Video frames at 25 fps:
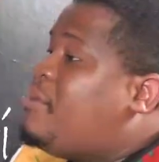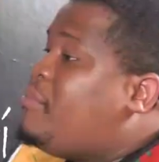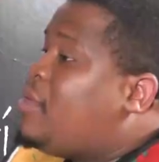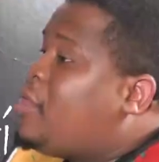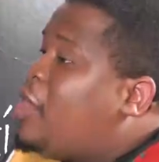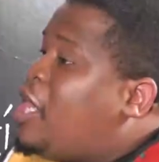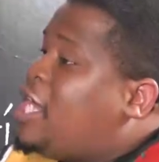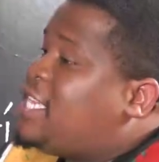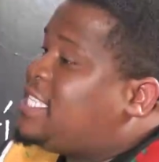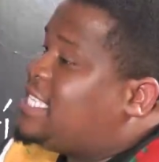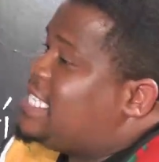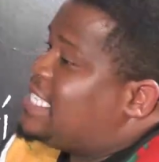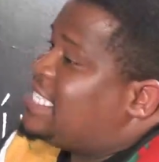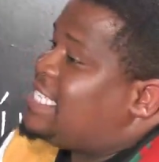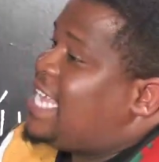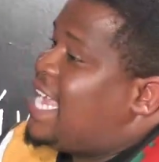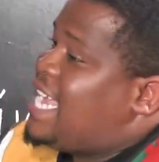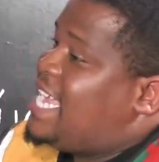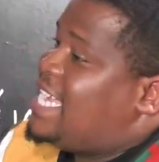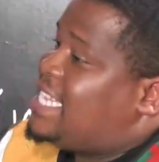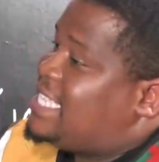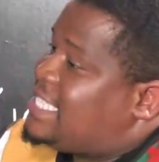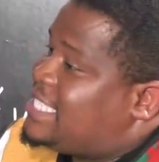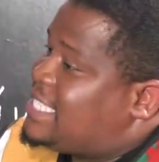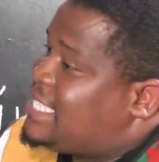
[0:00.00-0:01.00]
because this
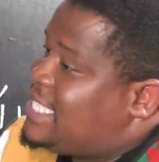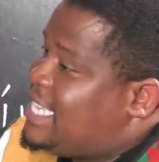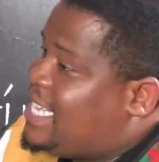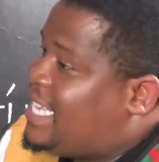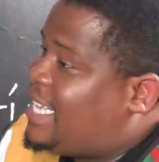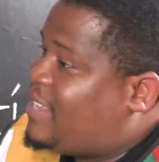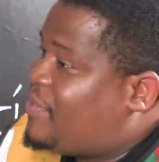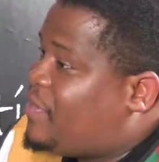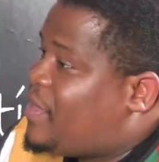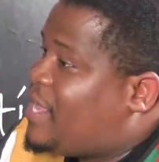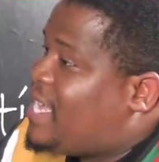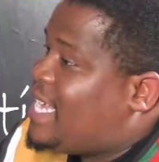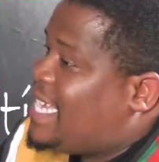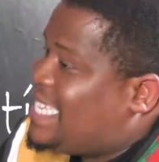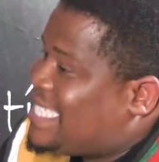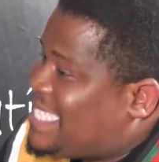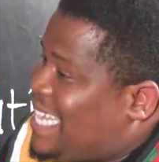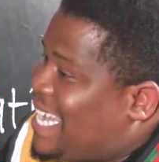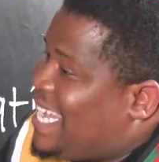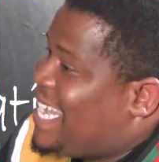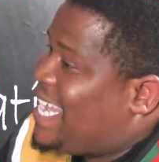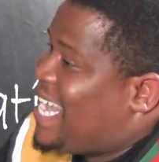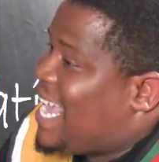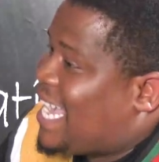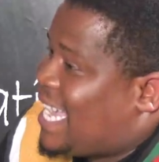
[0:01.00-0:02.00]
ANC is
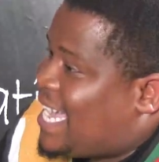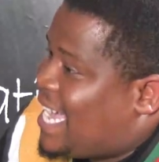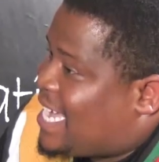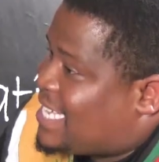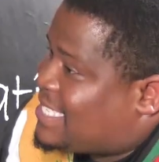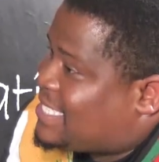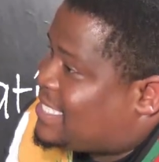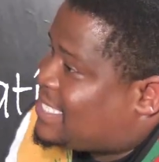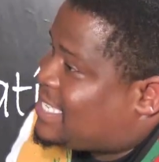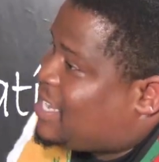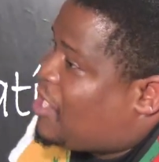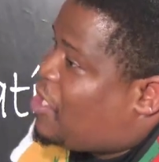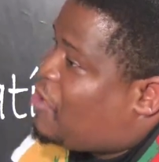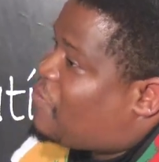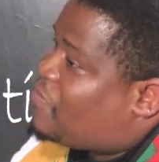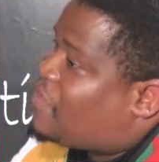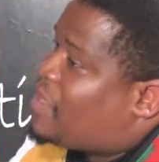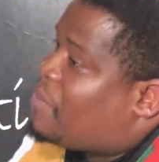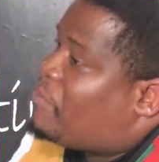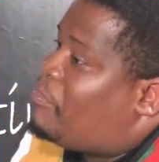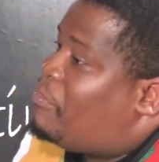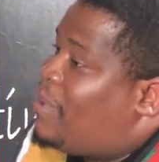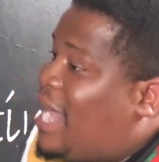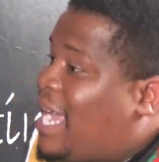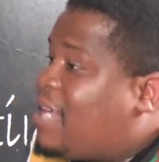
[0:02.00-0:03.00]
a legacy of
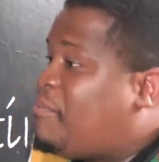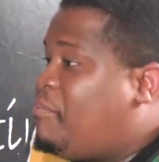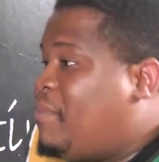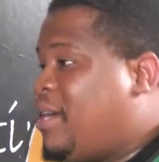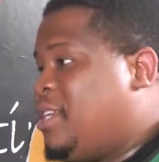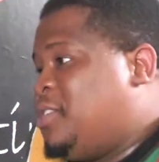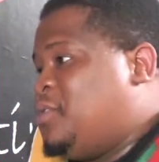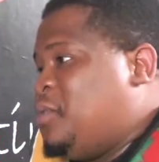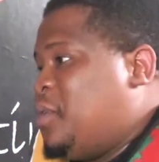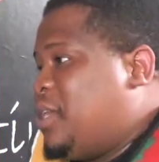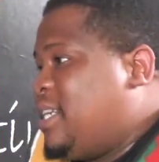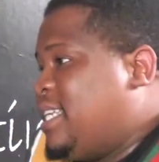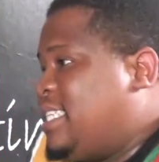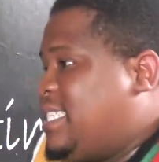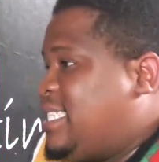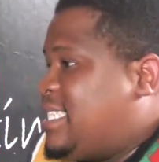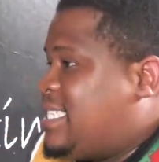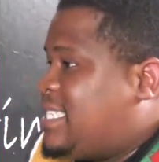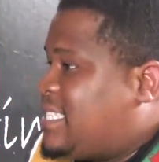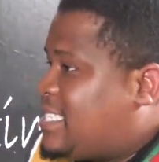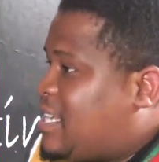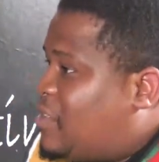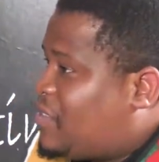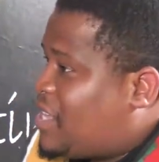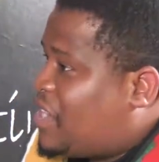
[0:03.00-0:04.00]
the black majority
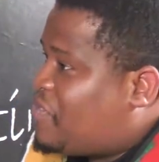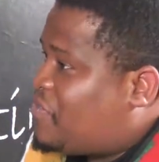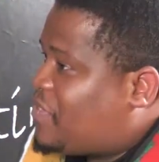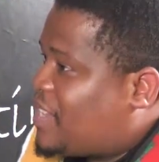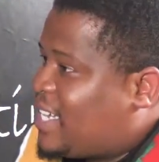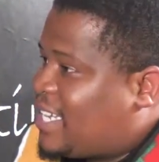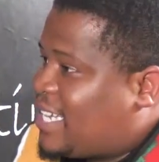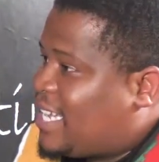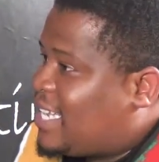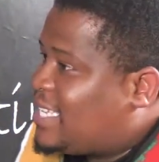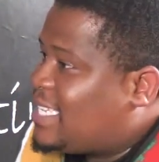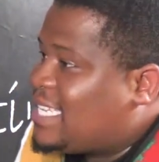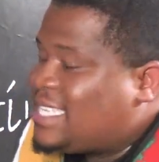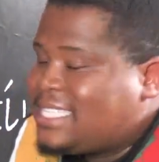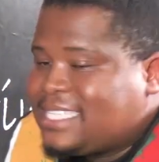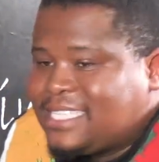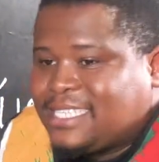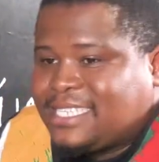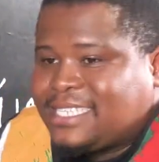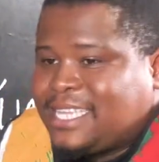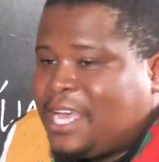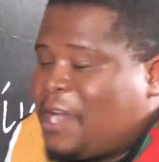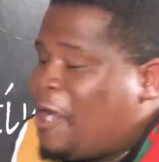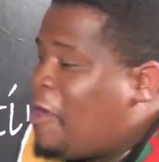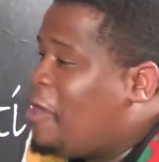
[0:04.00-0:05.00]
in South Africa. This
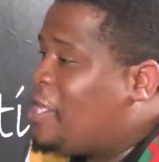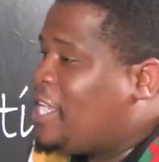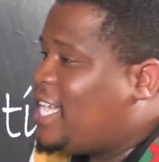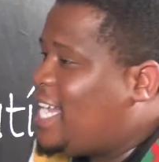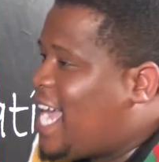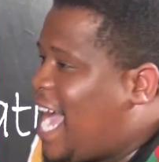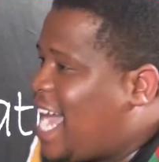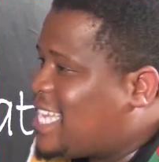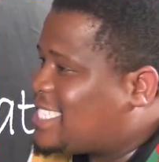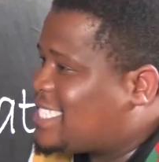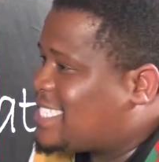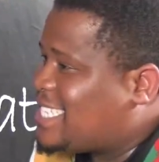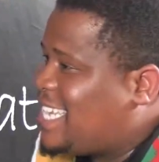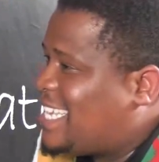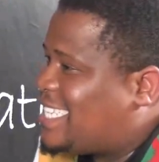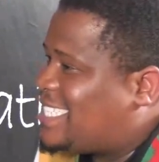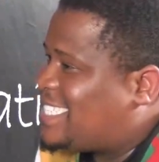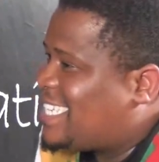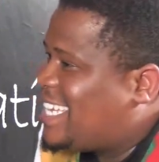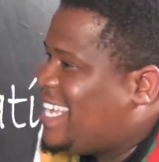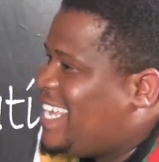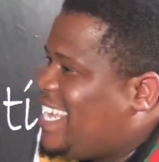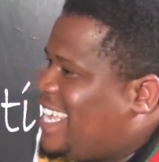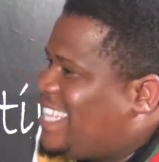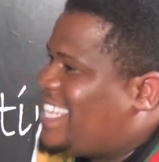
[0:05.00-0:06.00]
is the only
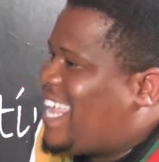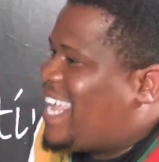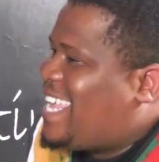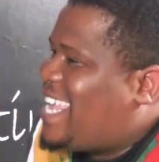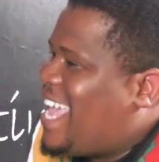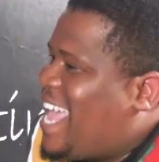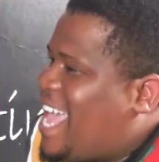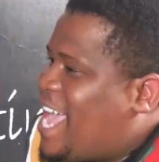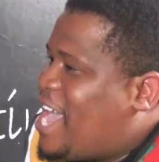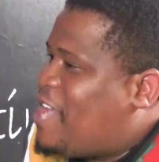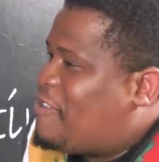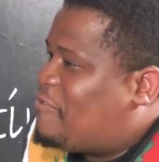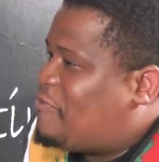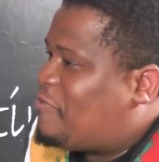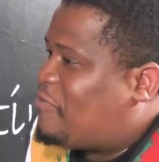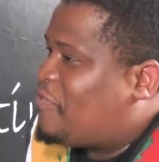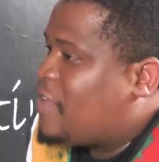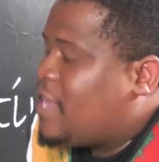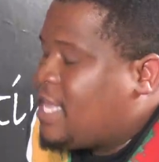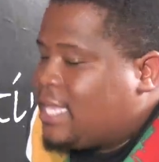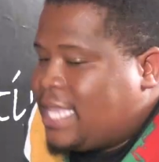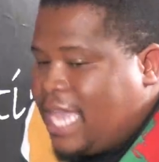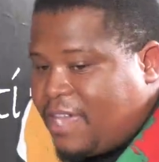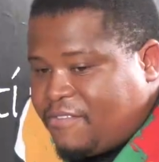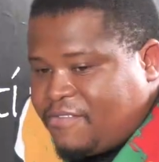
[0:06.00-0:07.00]
asset they have.
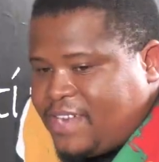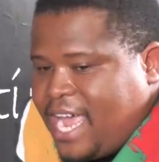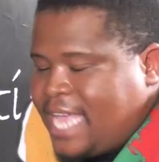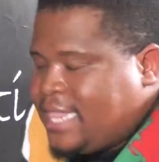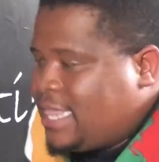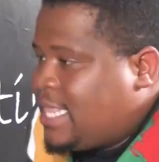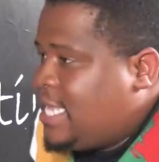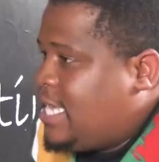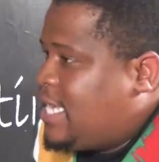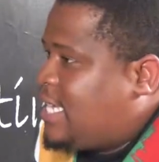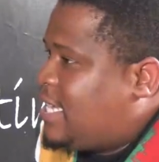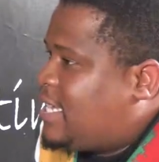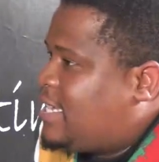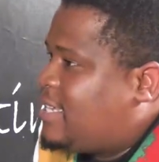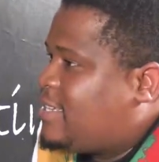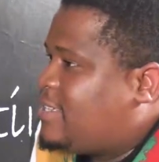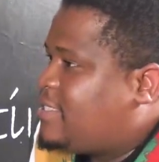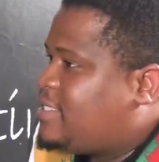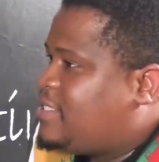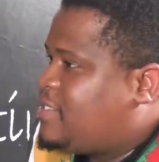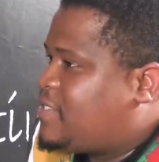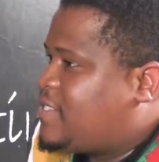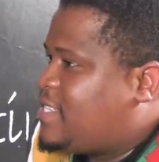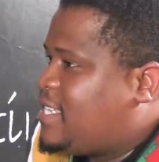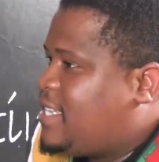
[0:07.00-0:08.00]
They have nothing,
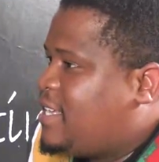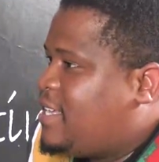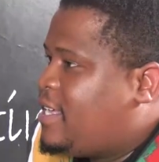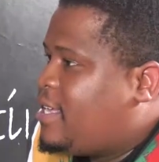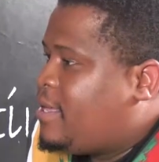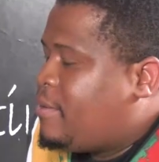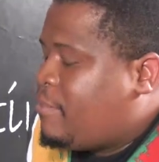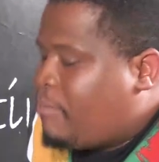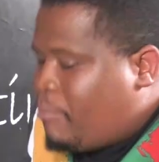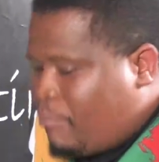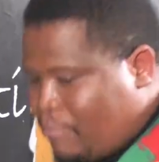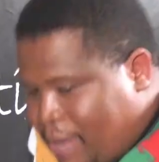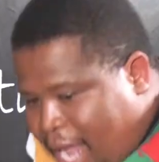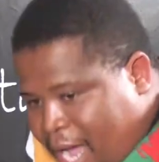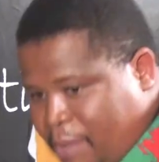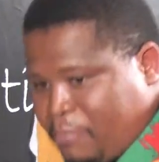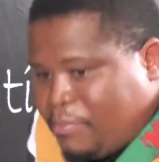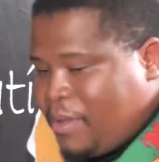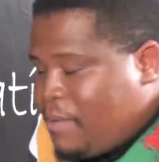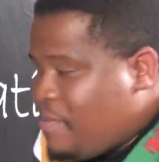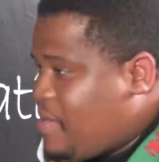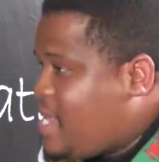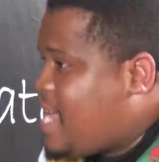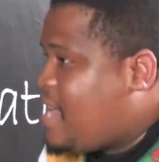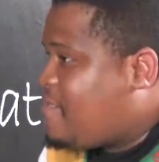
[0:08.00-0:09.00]
you see? Black
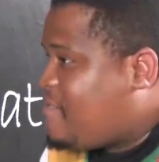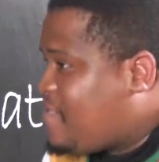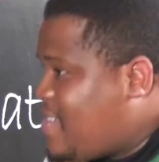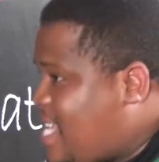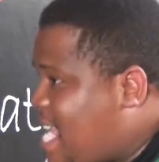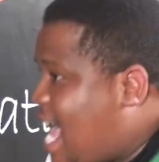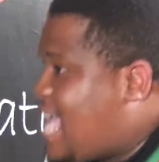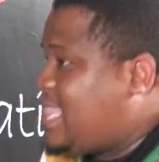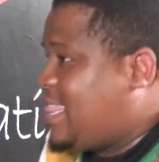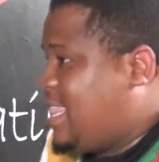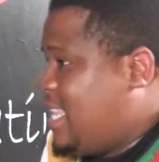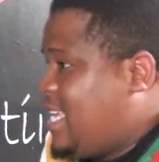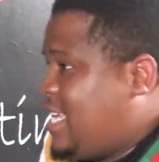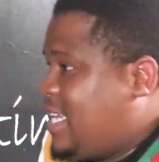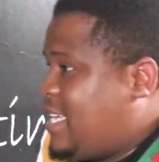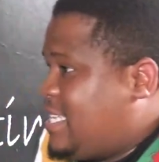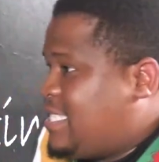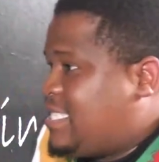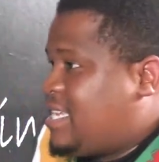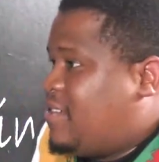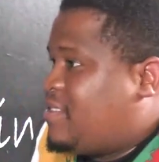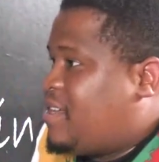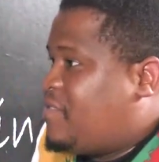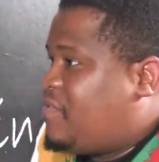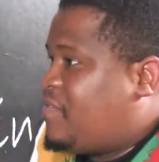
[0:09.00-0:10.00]
people have nothing
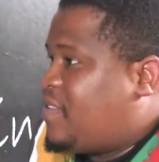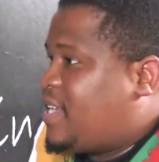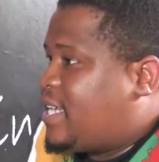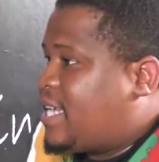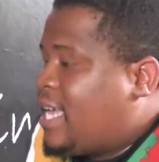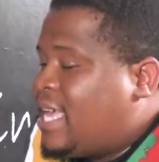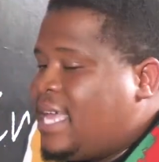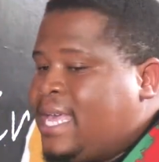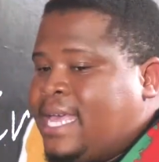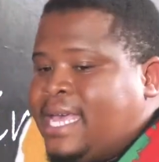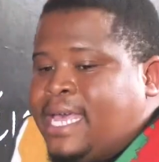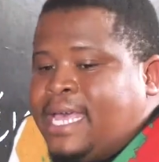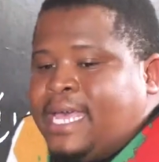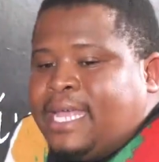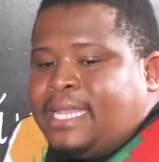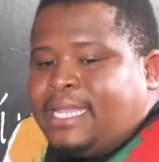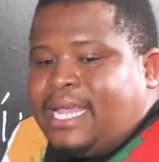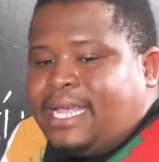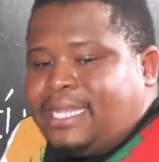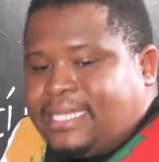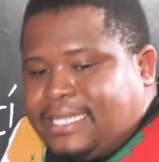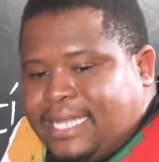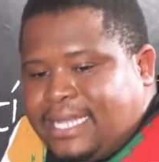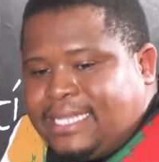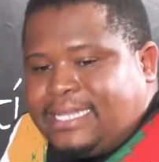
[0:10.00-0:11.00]
in South Africa.
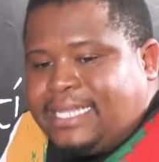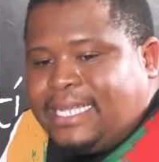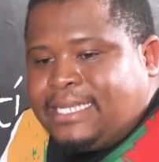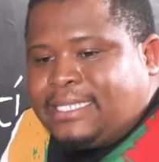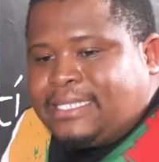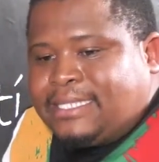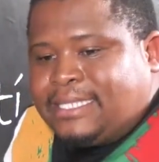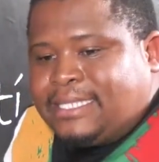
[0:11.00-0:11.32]
The